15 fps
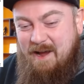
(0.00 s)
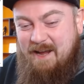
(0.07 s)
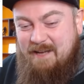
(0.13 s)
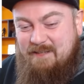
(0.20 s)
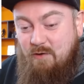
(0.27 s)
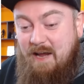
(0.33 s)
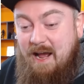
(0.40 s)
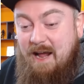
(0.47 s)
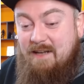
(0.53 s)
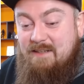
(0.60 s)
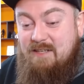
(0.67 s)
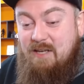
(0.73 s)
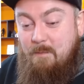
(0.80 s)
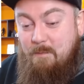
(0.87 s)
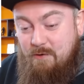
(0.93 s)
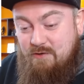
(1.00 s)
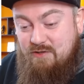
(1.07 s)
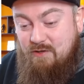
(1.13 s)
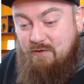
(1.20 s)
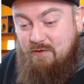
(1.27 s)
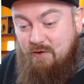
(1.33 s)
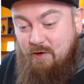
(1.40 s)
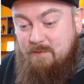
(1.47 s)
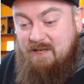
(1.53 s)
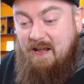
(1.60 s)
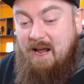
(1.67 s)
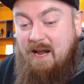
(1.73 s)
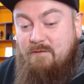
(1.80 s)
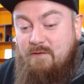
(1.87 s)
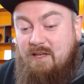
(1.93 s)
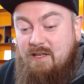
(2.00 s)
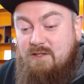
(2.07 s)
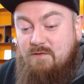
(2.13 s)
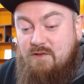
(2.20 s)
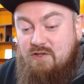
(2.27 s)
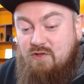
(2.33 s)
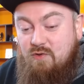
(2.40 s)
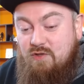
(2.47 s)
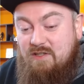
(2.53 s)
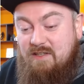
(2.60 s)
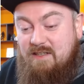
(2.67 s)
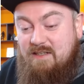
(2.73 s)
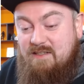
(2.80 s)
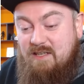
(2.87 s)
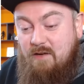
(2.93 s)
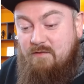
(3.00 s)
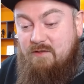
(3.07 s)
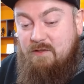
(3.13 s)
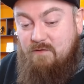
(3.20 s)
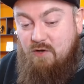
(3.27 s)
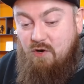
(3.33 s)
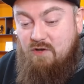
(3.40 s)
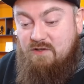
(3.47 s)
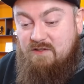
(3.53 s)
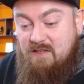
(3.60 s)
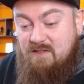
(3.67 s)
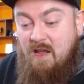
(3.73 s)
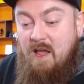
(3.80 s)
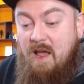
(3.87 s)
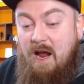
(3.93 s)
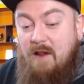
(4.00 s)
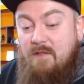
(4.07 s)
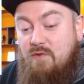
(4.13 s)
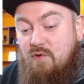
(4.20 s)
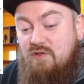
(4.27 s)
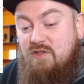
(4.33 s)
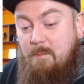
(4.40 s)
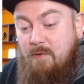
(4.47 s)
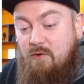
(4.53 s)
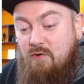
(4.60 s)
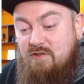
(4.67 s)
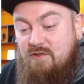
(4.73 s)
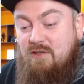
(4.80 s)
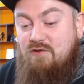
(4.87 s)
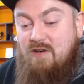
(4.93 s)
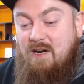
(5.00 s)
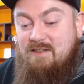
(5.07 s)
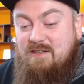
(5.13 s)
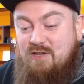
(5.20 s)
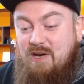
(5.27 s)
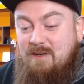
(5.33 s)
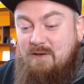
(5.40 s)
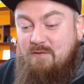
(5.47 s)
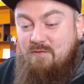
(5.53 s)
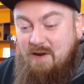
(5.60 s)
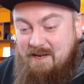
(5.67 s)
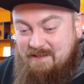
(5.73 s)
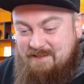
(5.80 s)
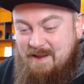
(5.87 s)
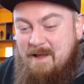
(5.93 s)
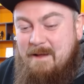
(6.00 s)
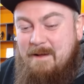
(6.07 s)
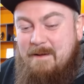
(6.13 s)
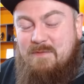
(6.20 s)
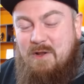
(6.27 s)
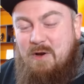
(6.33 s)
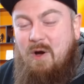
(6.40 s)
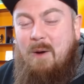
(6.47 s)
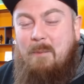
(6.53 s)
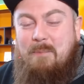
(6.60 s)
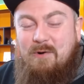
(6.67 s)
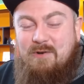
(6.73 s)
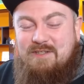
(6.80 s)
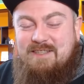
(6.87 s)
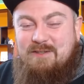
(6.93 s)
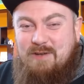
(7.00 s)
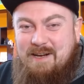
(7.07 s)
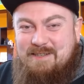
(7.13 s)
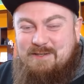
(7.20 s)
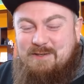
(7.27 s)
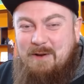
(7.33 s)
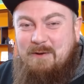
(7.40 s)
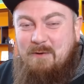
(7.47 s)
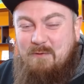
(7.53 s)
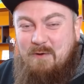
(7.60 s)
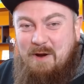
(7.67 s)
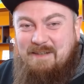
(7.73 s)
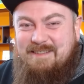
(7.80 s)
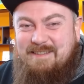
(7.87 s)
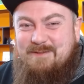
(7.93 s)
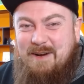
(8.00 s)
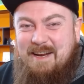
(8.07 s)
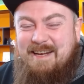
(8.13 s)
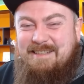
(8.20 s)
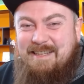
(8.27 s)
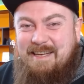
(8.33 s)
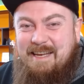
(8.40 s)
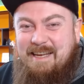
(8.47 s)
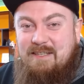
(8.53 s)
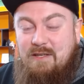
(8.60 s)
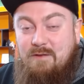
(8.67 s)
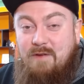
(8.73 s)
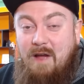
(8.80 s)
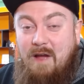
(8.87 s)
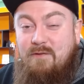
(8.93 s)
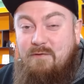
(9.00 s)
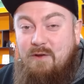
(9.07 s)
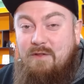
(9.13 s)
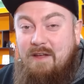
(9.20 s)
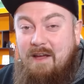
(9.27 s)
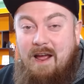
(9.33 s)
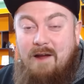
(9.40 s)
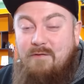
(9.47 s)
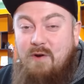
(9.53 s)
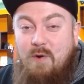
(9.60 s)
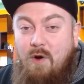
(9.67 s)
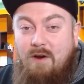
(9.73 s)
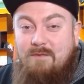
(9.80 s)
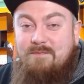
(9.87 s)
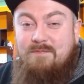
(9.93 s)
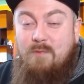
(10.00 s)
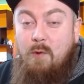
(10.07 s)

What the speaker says: on anti-abortion groups, advocates for socially conservative causes, and those opposed to transgender rights. They're not opposed to transgender rights, right? It's a case of, I feel that everyone, no